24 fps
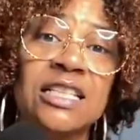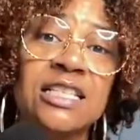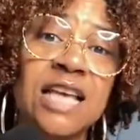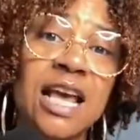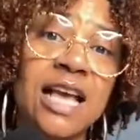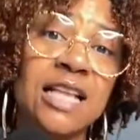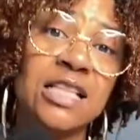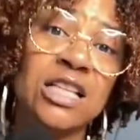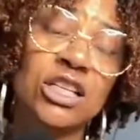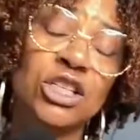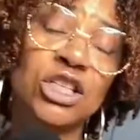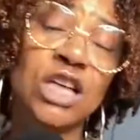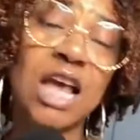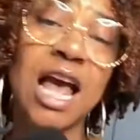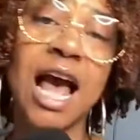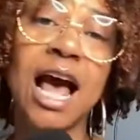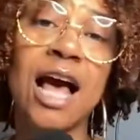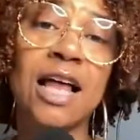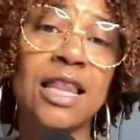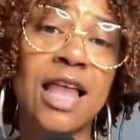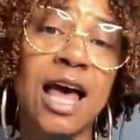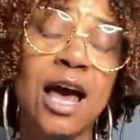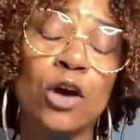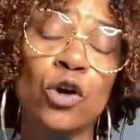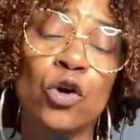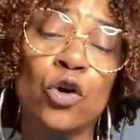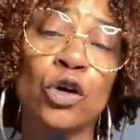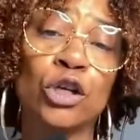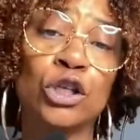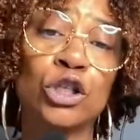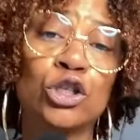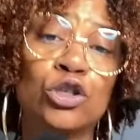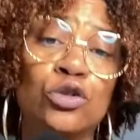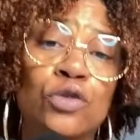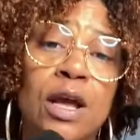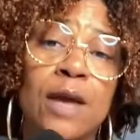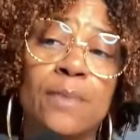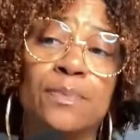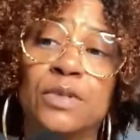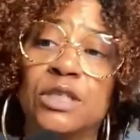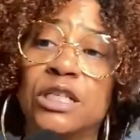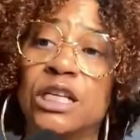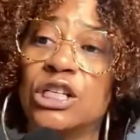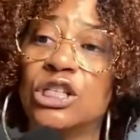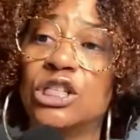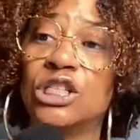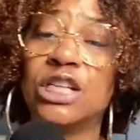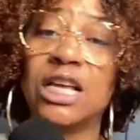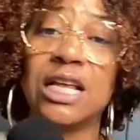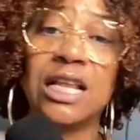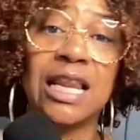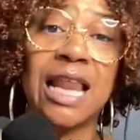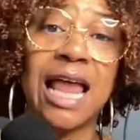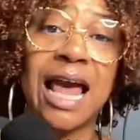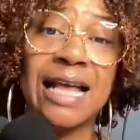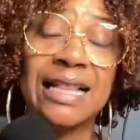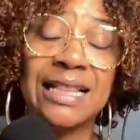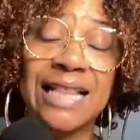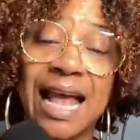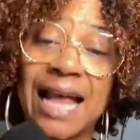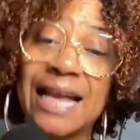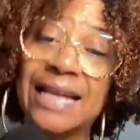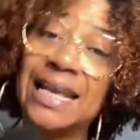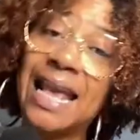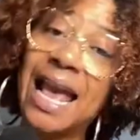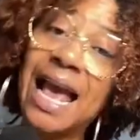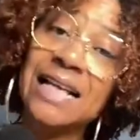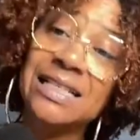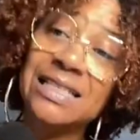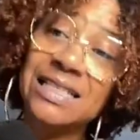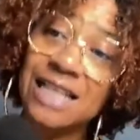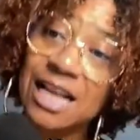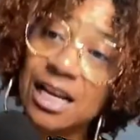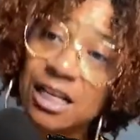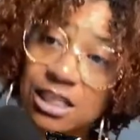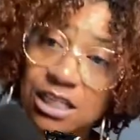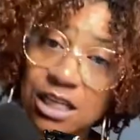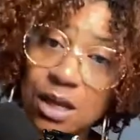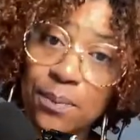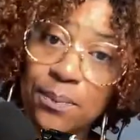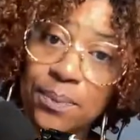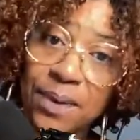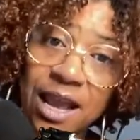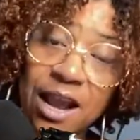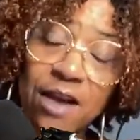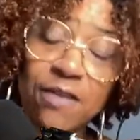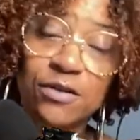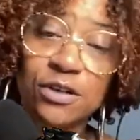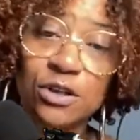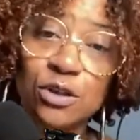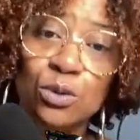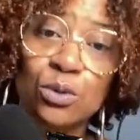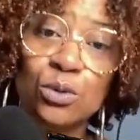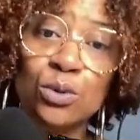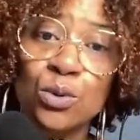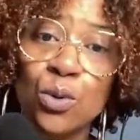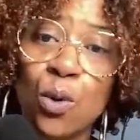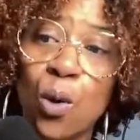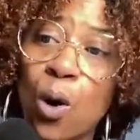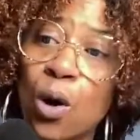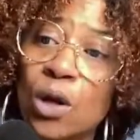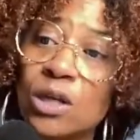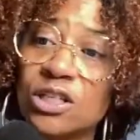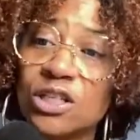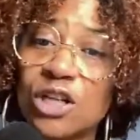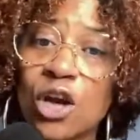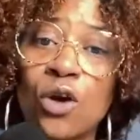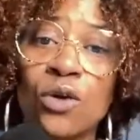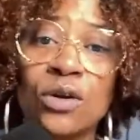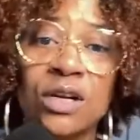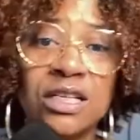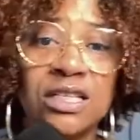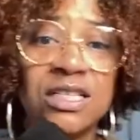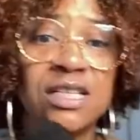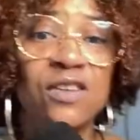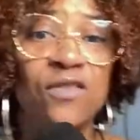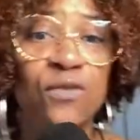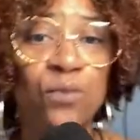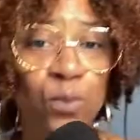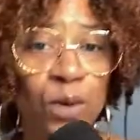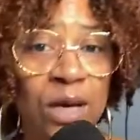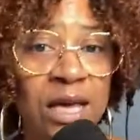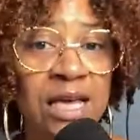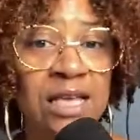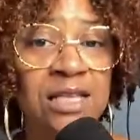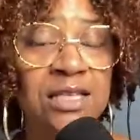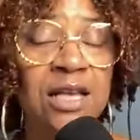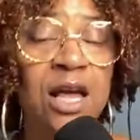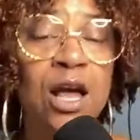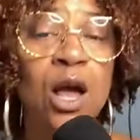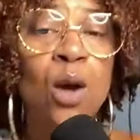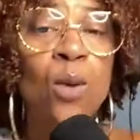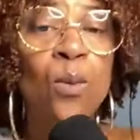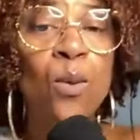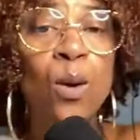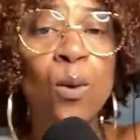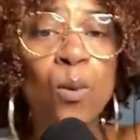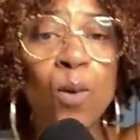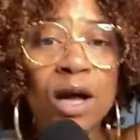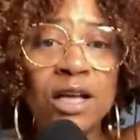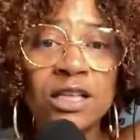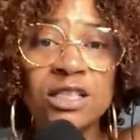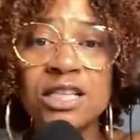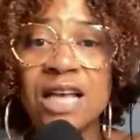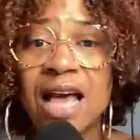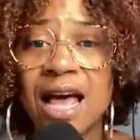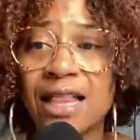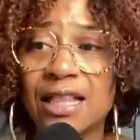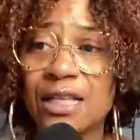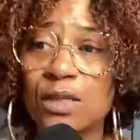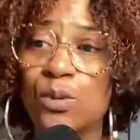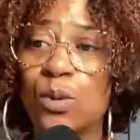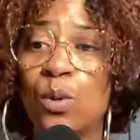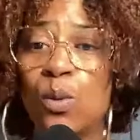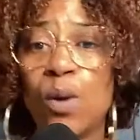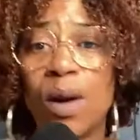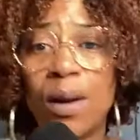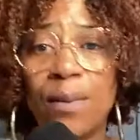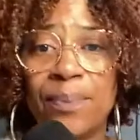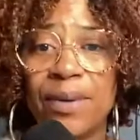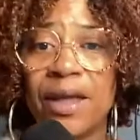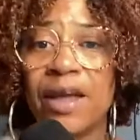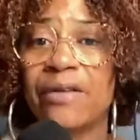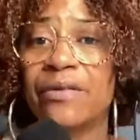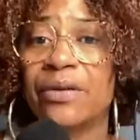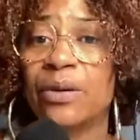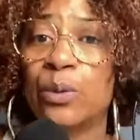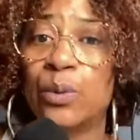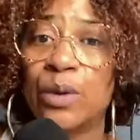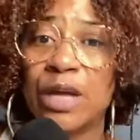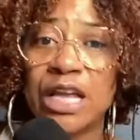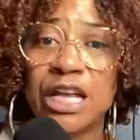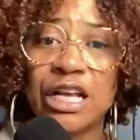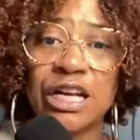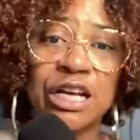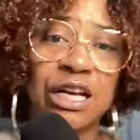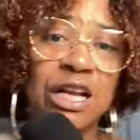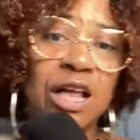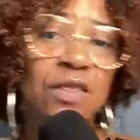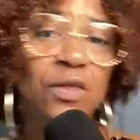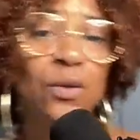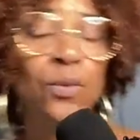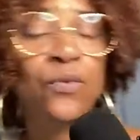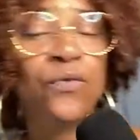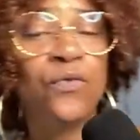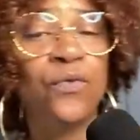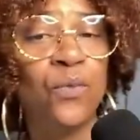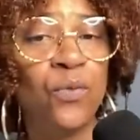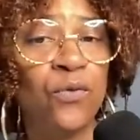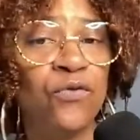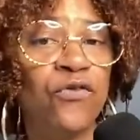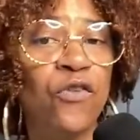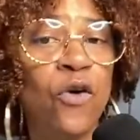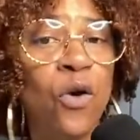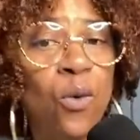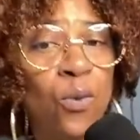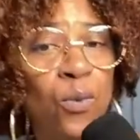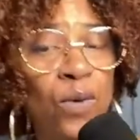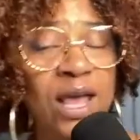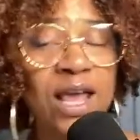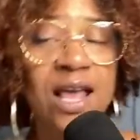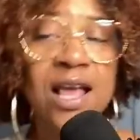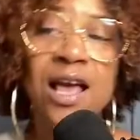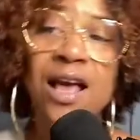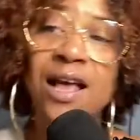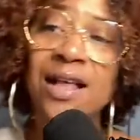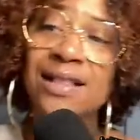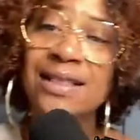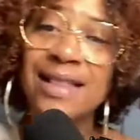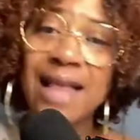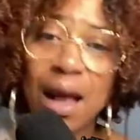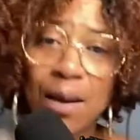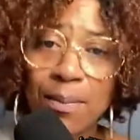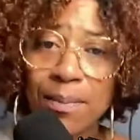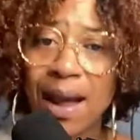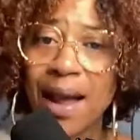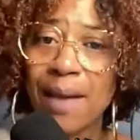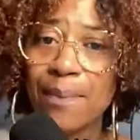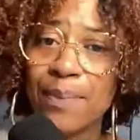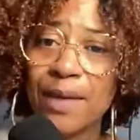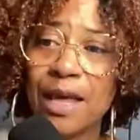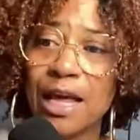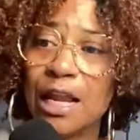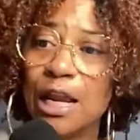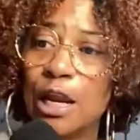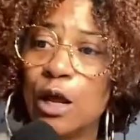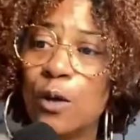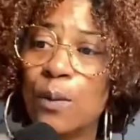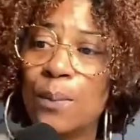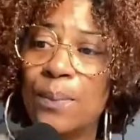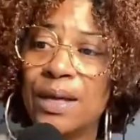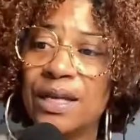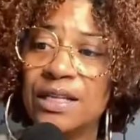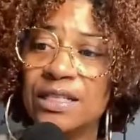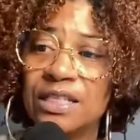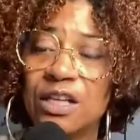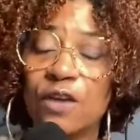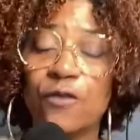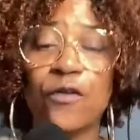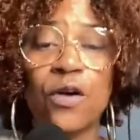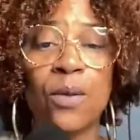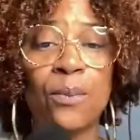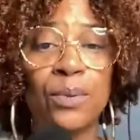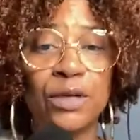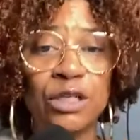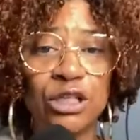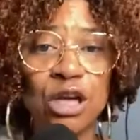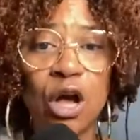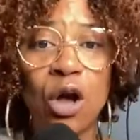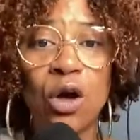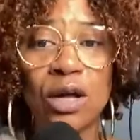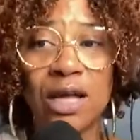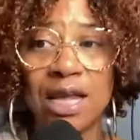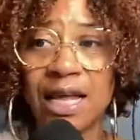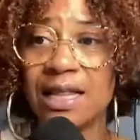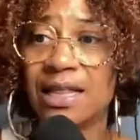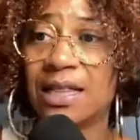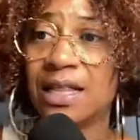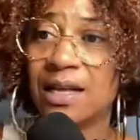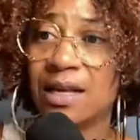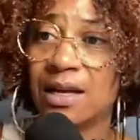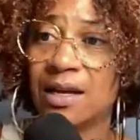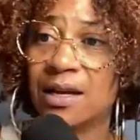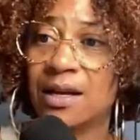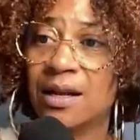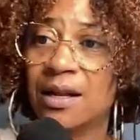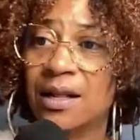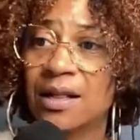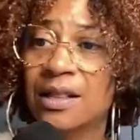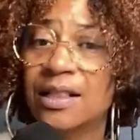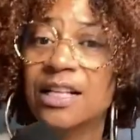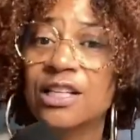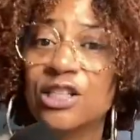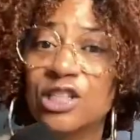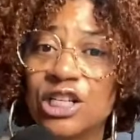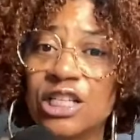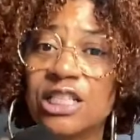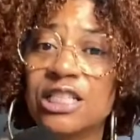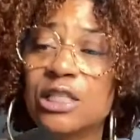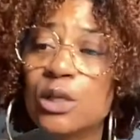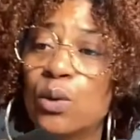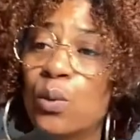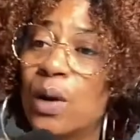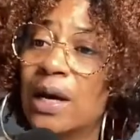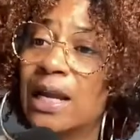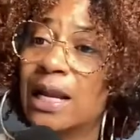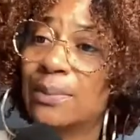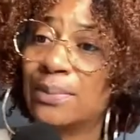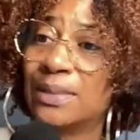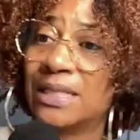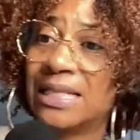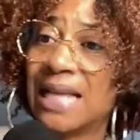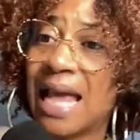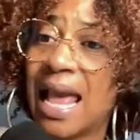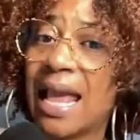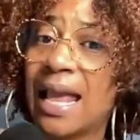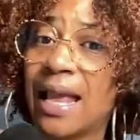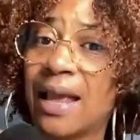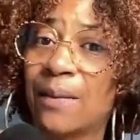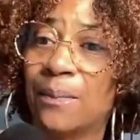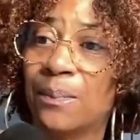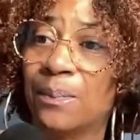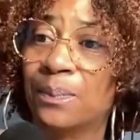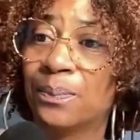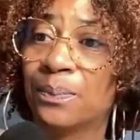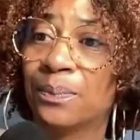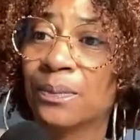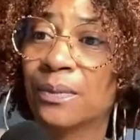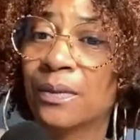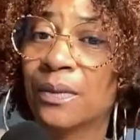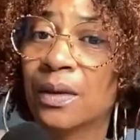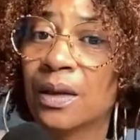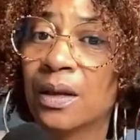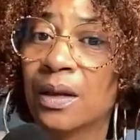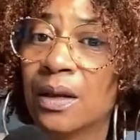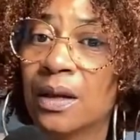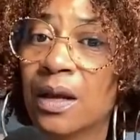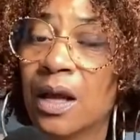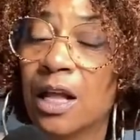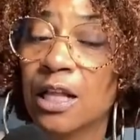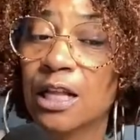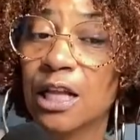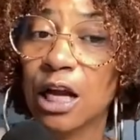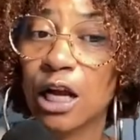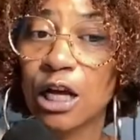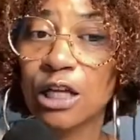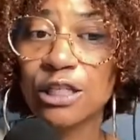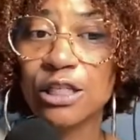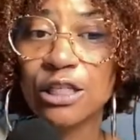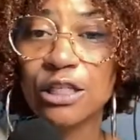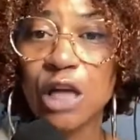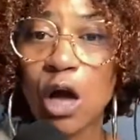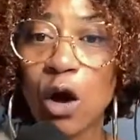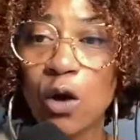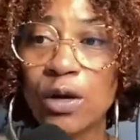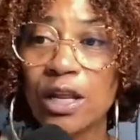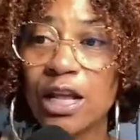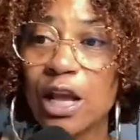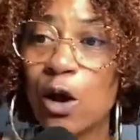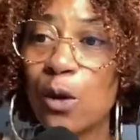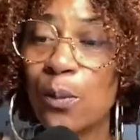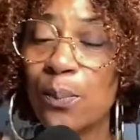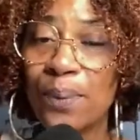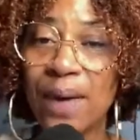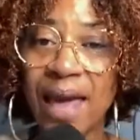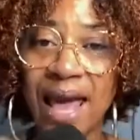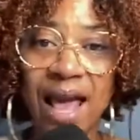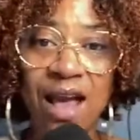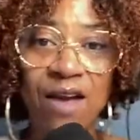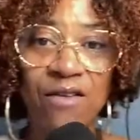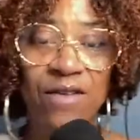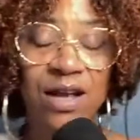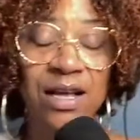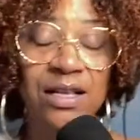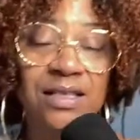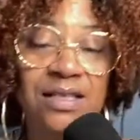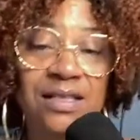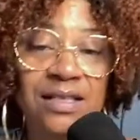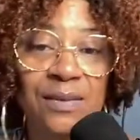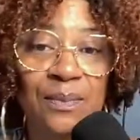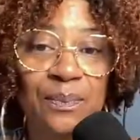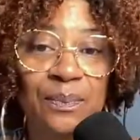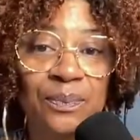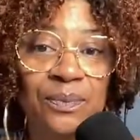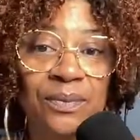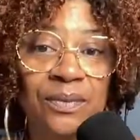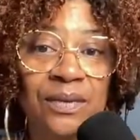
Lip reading: take the child out on trips and shit like that. Yes, there's some parents who do alternative weeks where one child is with one parent a week and another for a week. That might be a little bit different, but y'all get the gist of what I'm saying. The custodial parents